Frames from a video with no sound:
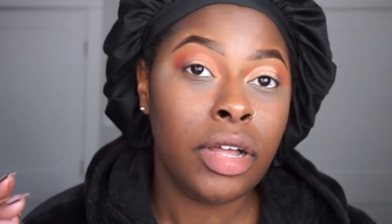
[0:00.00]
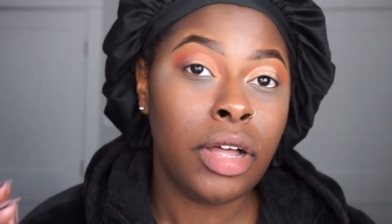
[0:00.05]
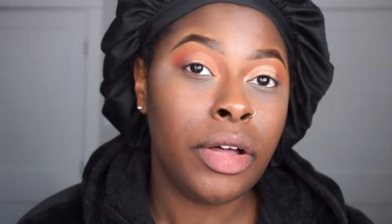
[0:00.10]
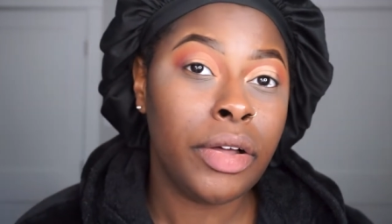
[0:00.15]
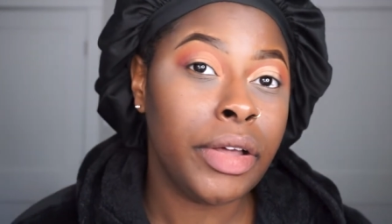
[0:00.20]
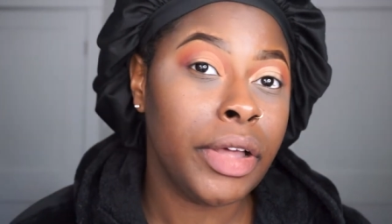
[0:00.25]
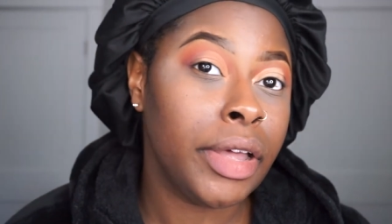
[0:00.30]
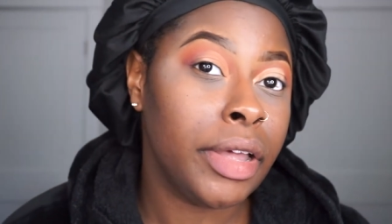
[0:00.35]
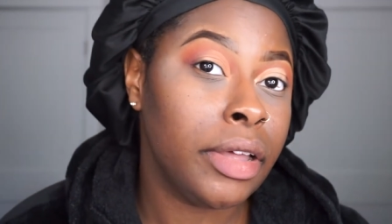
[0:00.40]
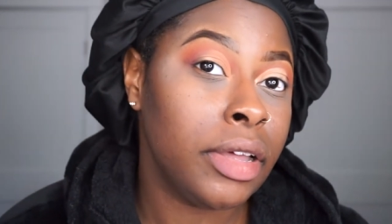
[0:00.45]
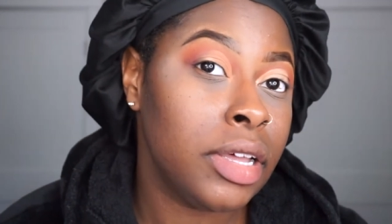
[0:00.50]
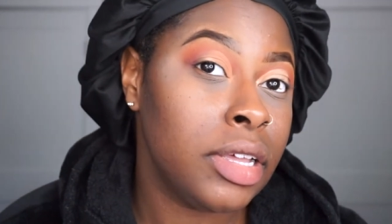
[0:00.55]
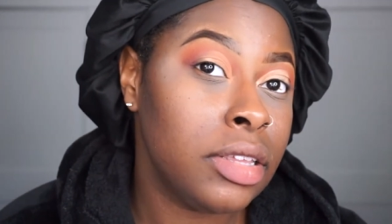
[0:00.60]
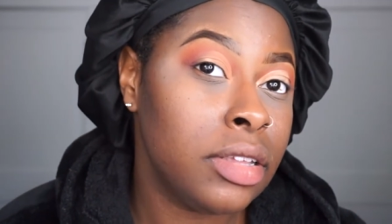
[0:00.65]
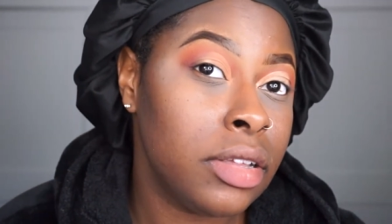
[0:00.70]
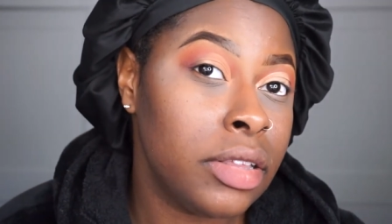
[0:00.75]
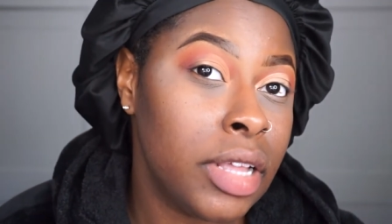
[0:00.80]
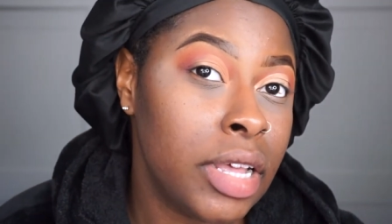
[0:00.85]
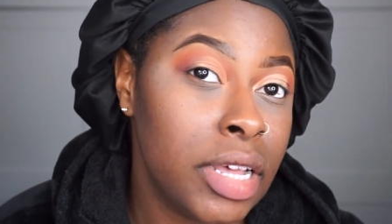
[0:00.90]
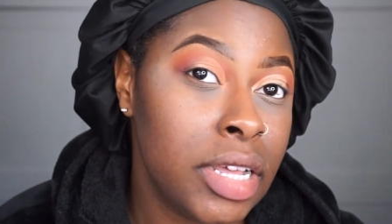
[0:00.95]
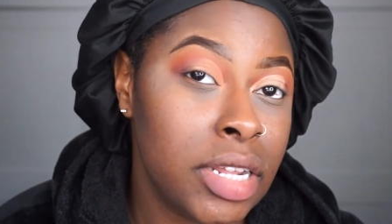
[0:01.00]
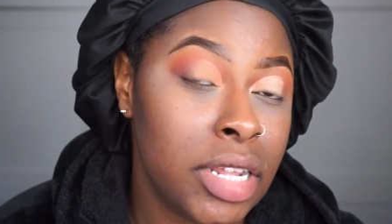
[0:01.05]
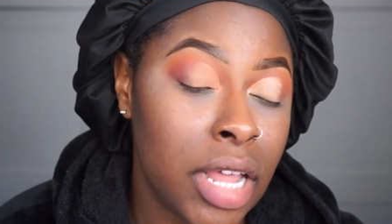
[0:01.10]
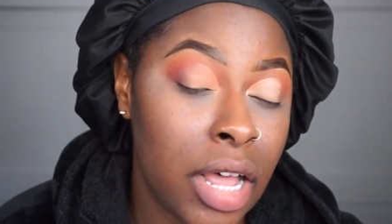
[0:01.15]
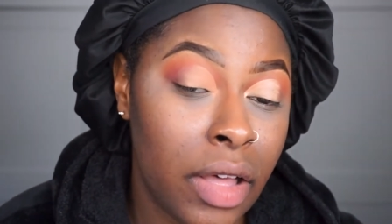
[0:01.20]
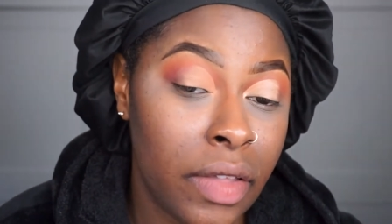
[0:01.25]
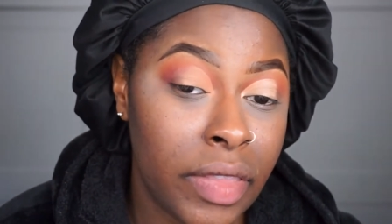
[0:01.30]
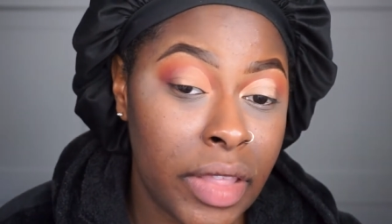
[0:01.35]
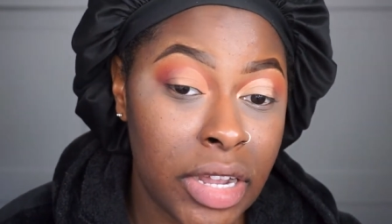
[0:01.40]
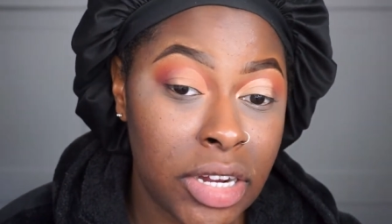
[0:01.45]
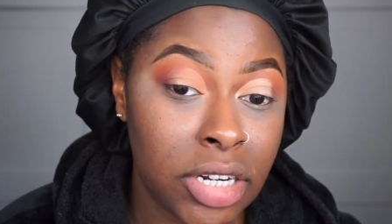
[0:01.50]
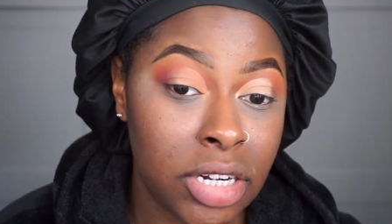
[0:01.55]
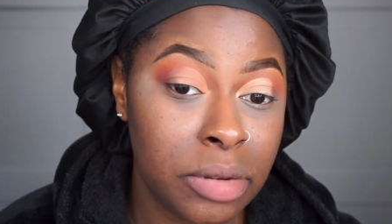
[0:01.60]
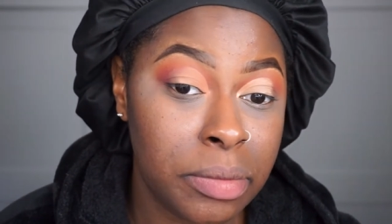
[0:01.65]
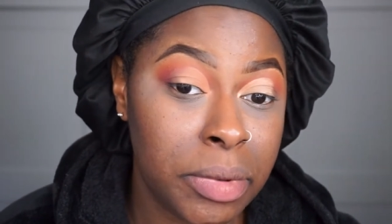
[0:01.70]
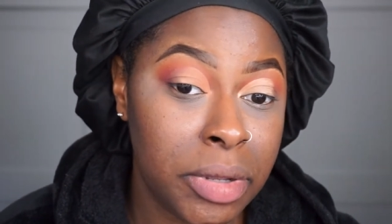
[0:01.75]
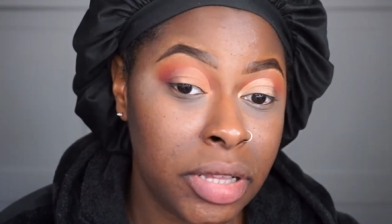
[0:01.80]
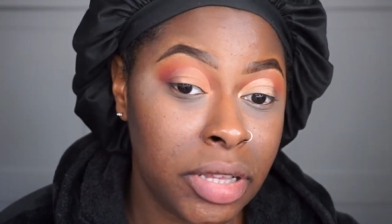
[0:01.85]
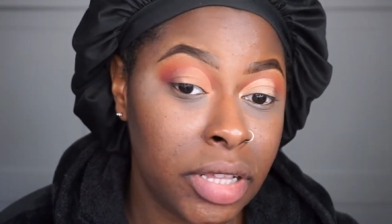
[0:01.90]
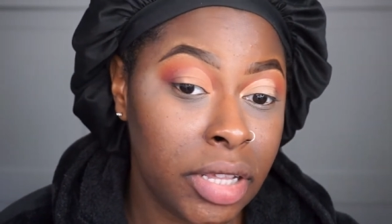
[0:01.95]
Okay, and so that is how that
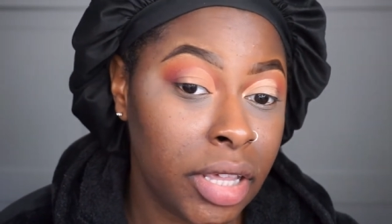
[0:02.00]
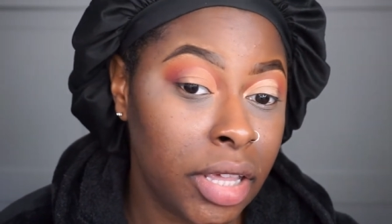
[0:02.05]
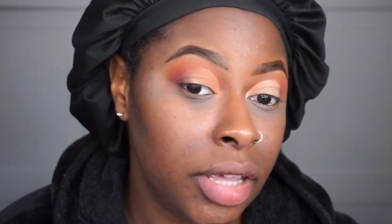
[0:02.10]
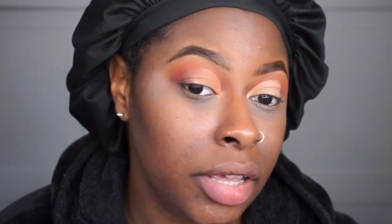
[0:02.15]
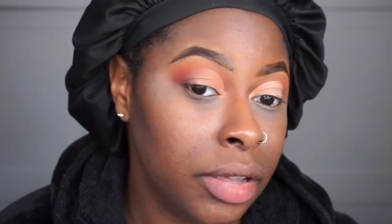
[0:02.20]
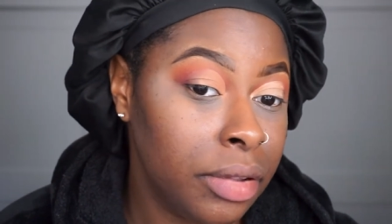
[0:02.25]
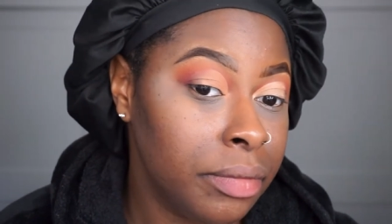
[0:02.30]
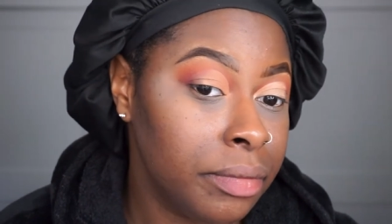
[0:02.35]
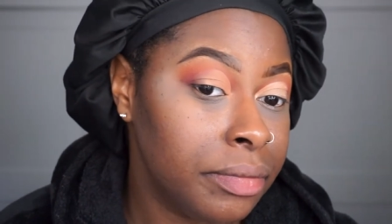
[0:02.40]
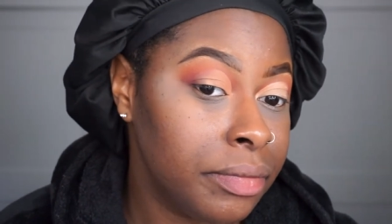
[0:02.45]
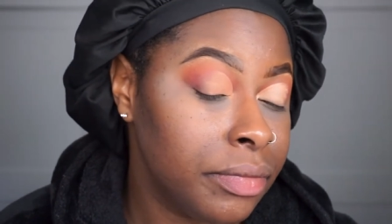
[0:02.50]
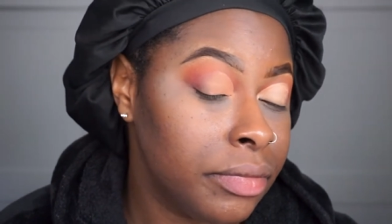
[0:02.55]
should be looking.